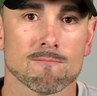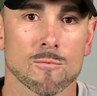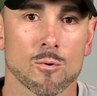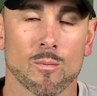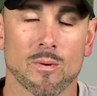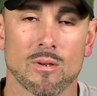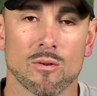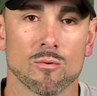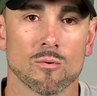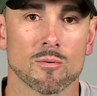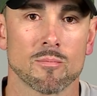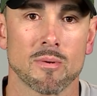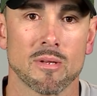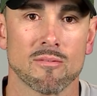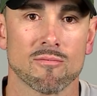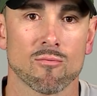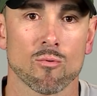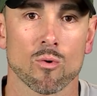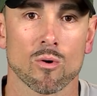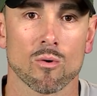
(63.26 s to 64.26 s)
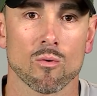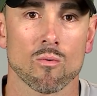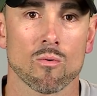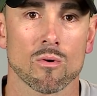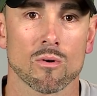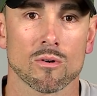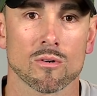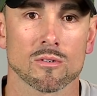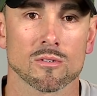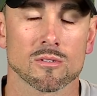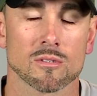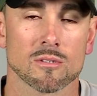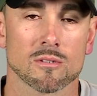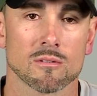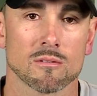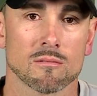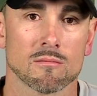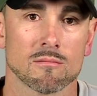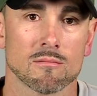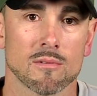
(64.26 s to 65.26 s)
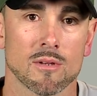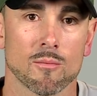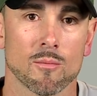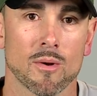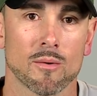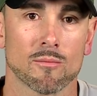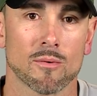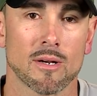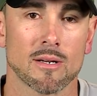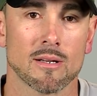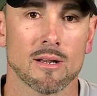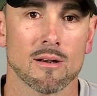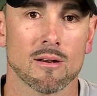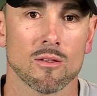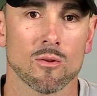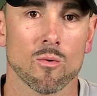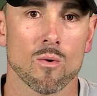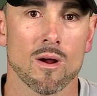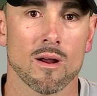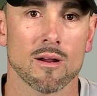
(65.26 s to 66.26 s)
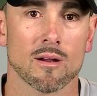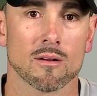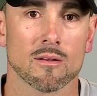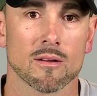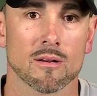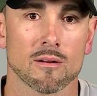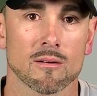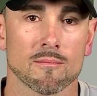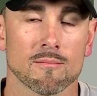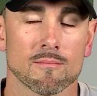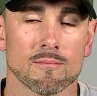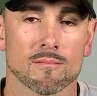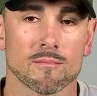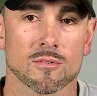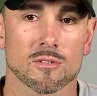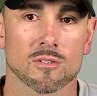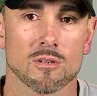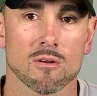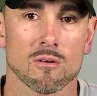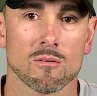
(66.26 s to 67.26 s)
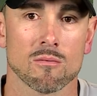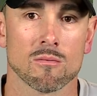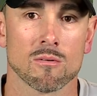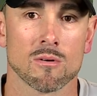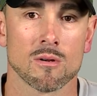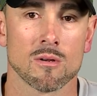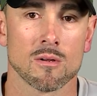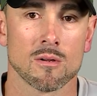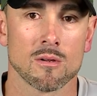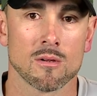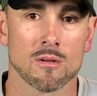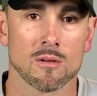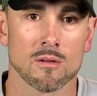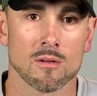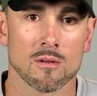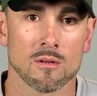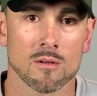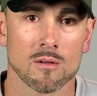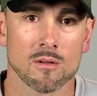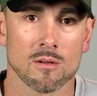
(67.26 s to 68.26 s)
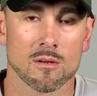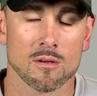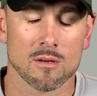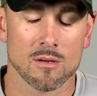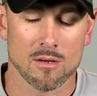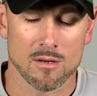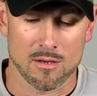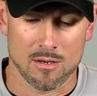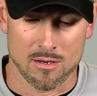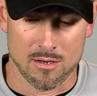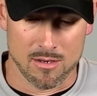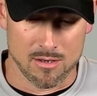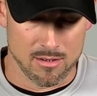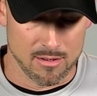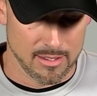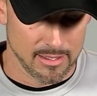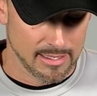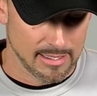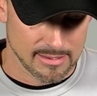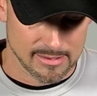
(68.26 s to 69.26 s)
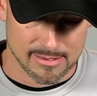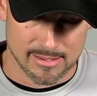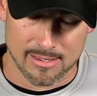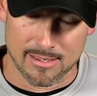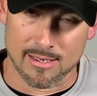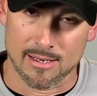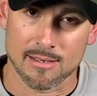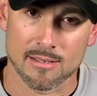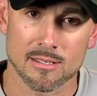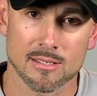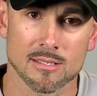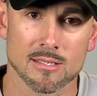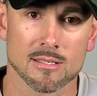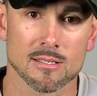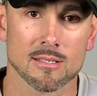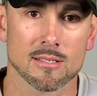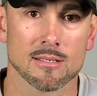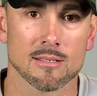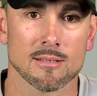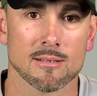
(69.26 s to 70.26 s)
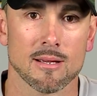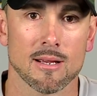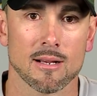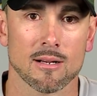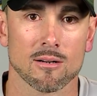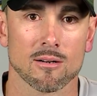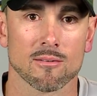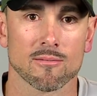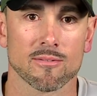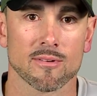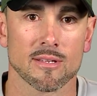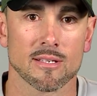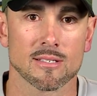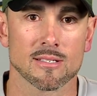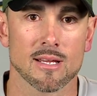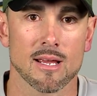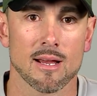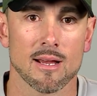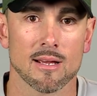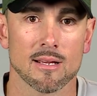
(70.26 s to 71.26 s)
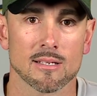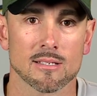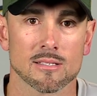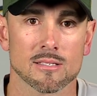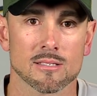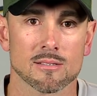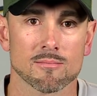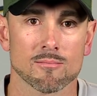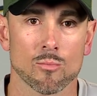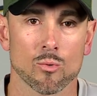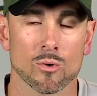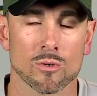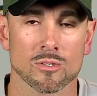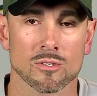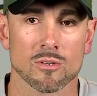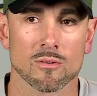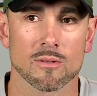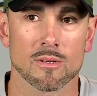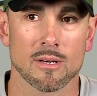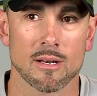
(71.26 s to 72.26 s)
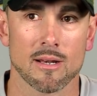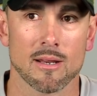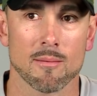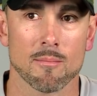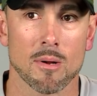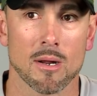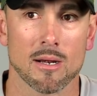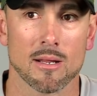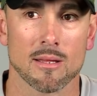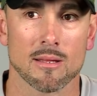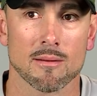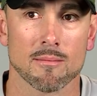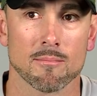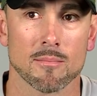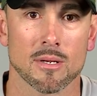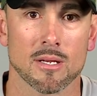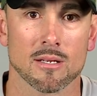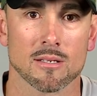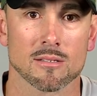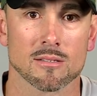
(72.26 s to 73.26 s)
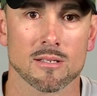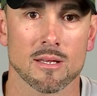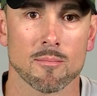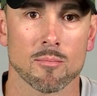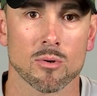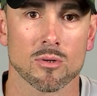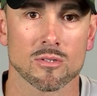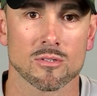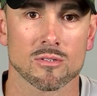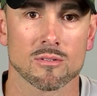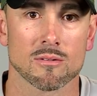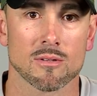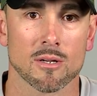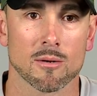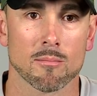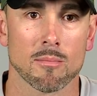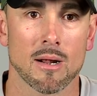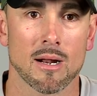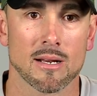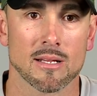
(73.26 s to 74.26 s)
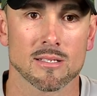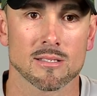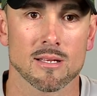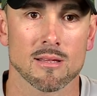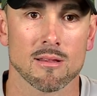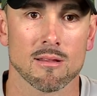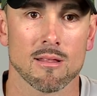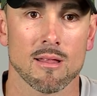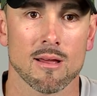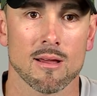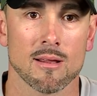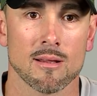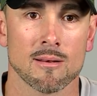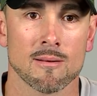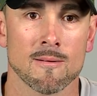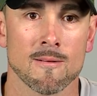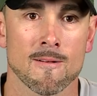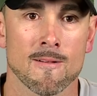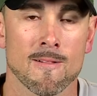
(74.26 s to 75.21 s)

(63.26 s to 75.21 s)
We knew it would be four quarters, and it went right down to the wire there. So, like I said, I hurt for these guys more so than anybody because they put their bodies on the line.